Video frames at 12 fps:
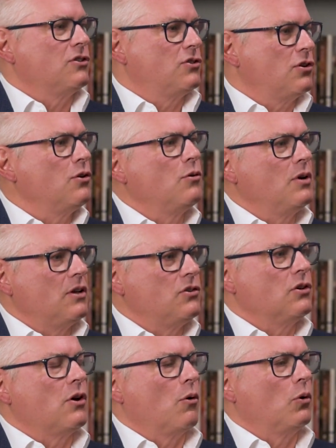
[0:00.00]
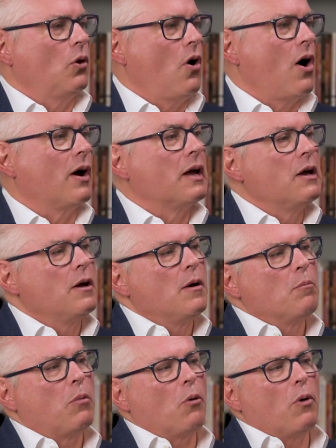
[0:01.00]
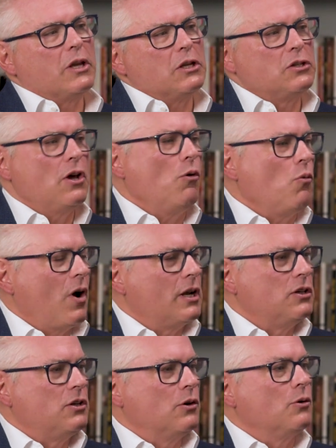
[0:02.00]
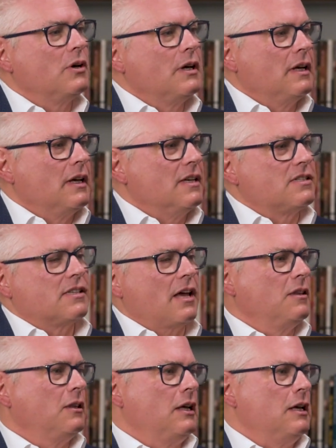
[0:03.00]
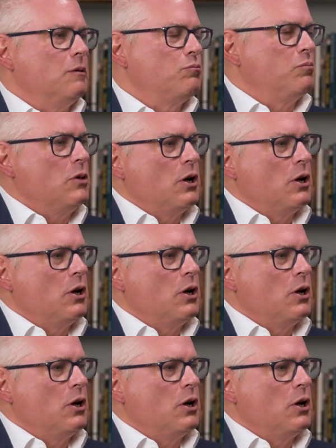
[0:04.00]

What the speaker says: tune as you go along. But what you don't want to do is suddenly,